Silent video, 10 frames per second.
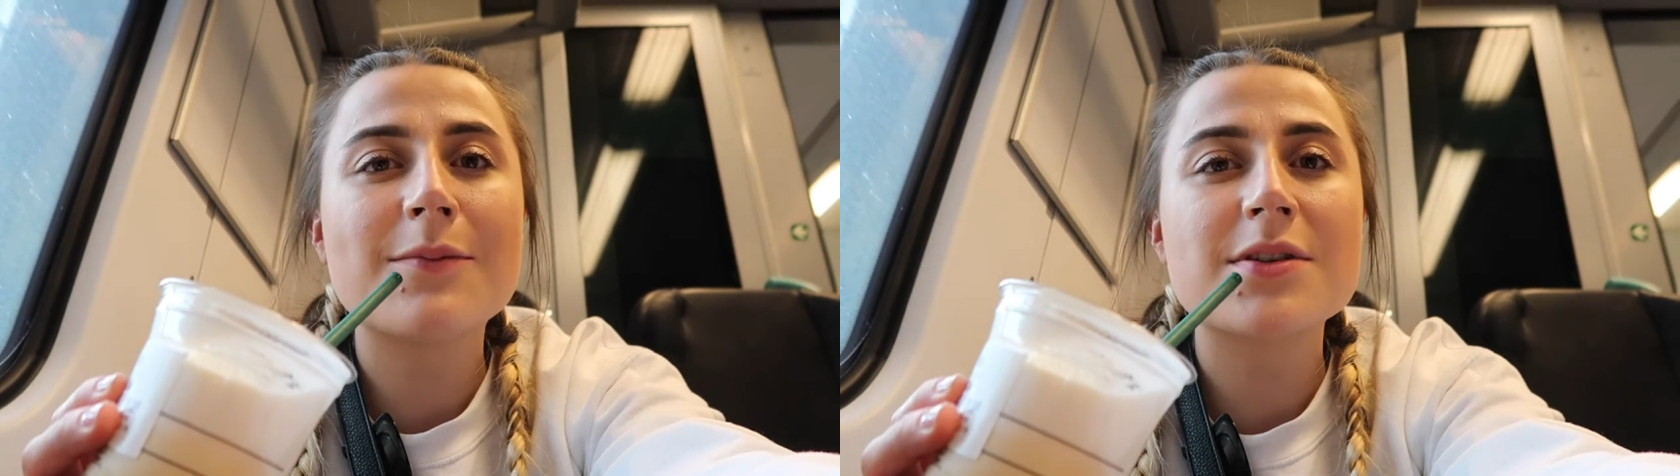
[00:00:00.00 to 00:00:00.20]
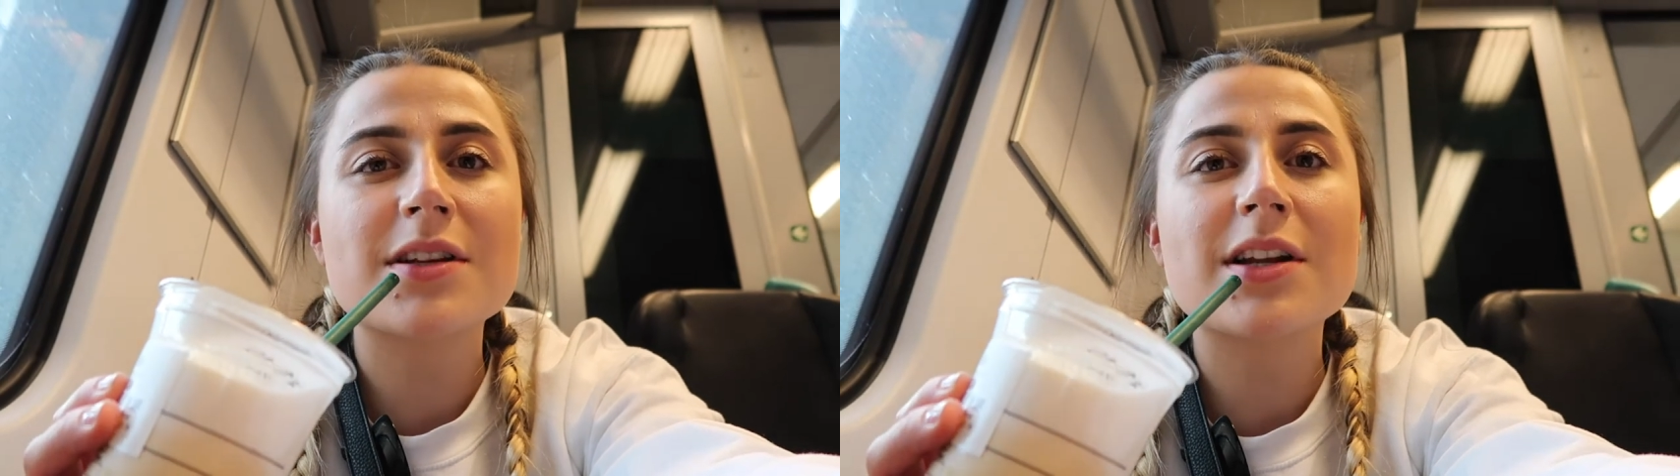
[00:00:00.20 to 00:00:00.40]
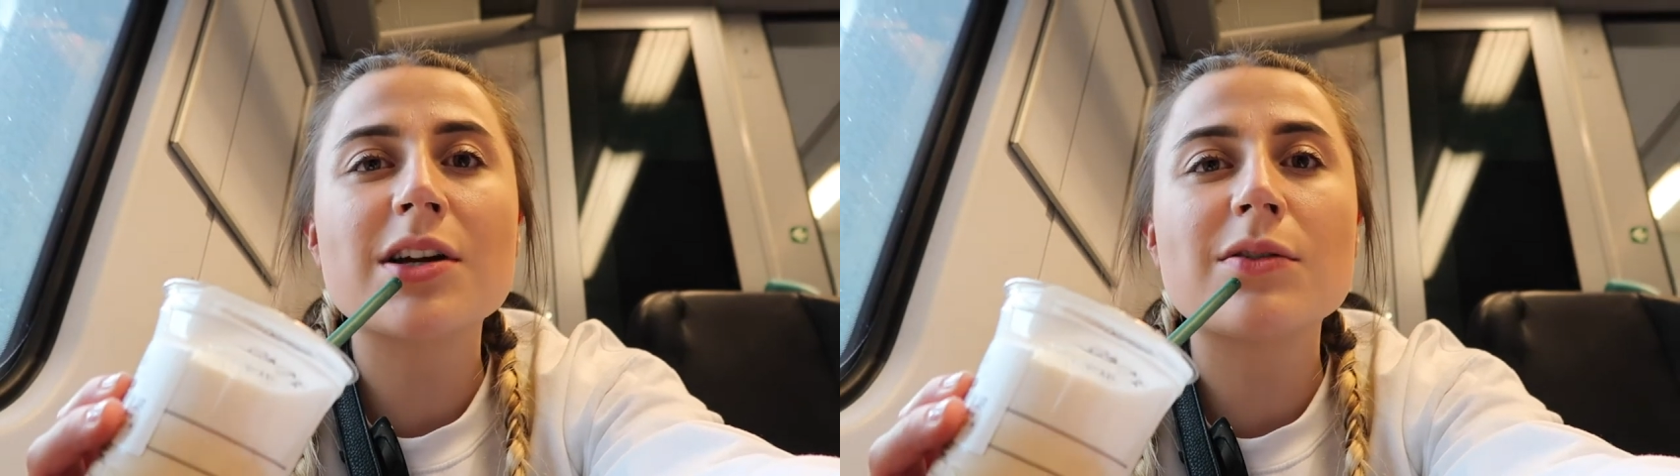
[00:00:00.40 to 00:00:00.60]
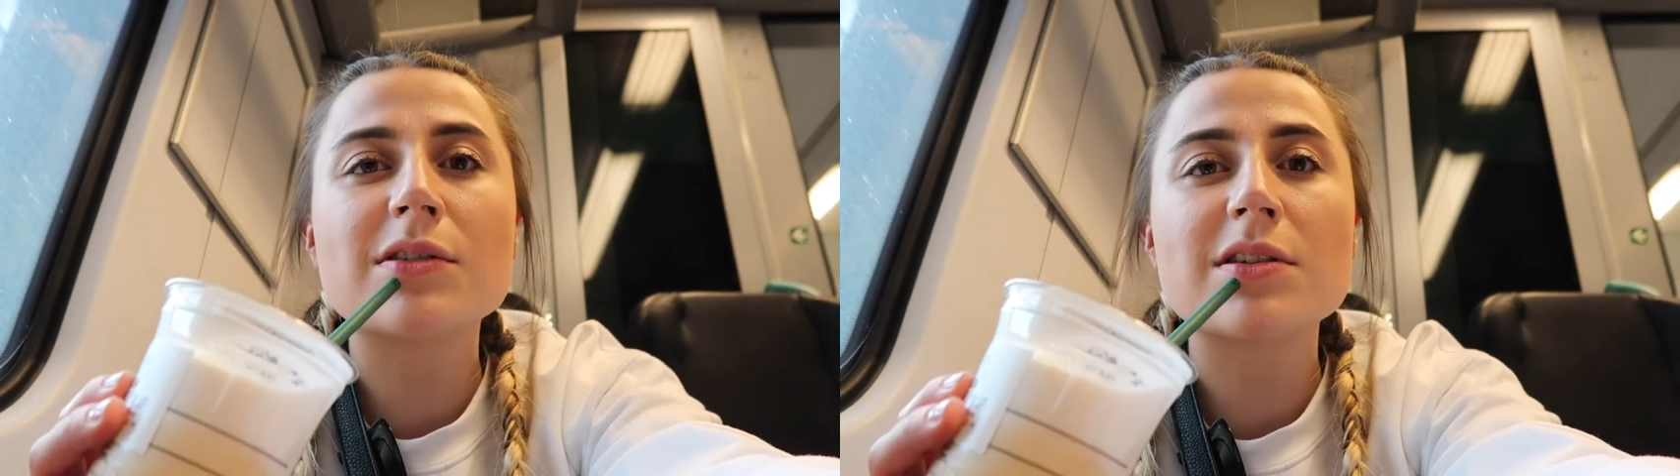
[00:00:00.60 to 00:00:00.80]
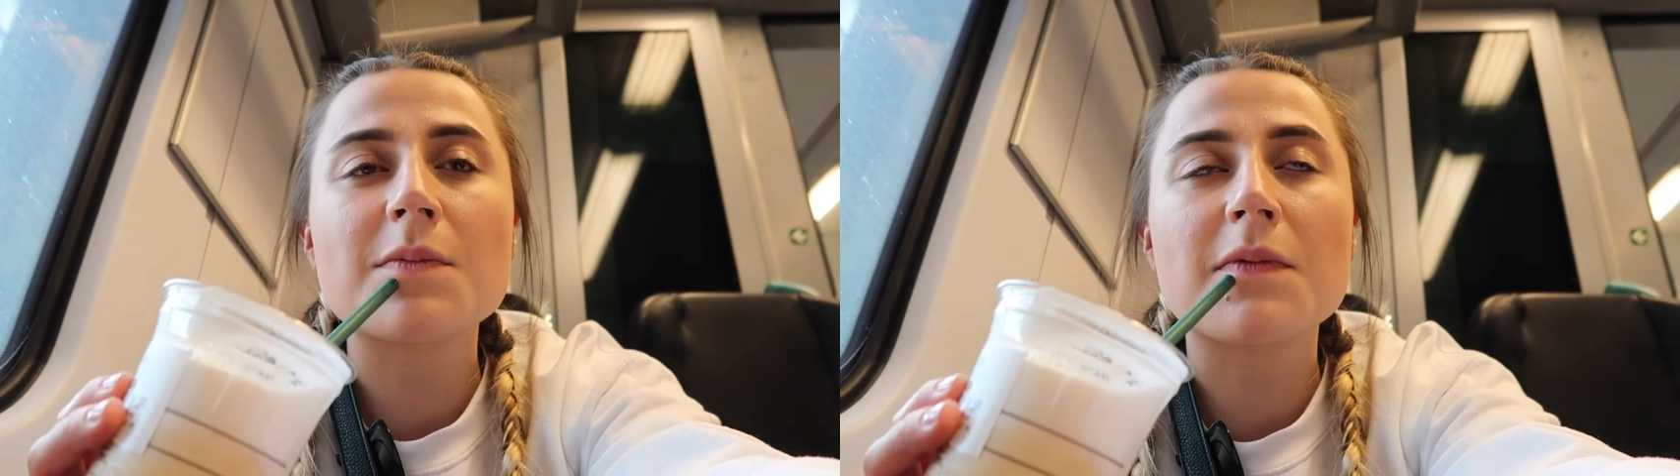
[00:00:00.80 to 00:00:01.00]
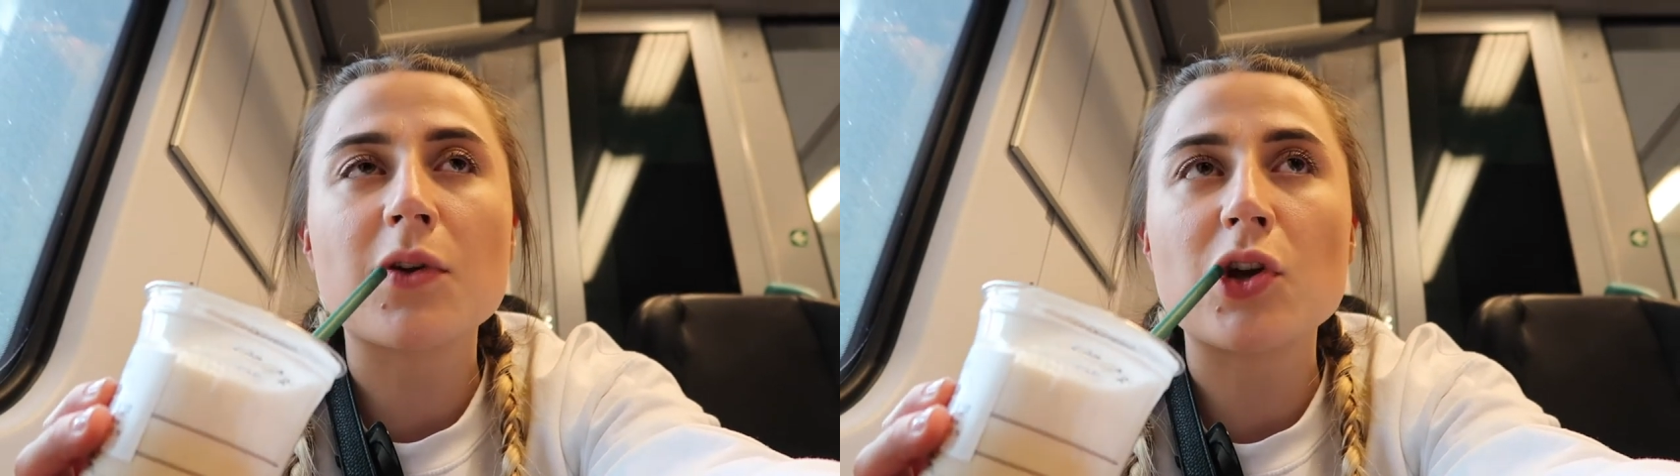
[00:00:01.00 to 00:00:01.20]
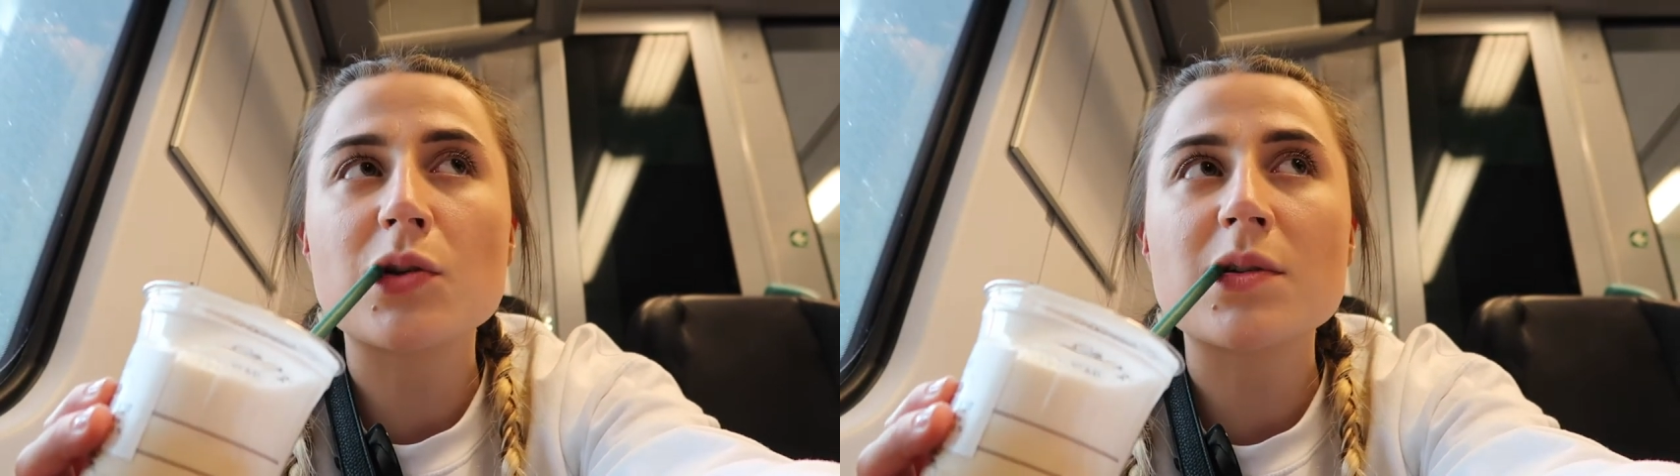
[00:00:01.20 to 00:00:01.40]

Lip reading: We're just gonna order some food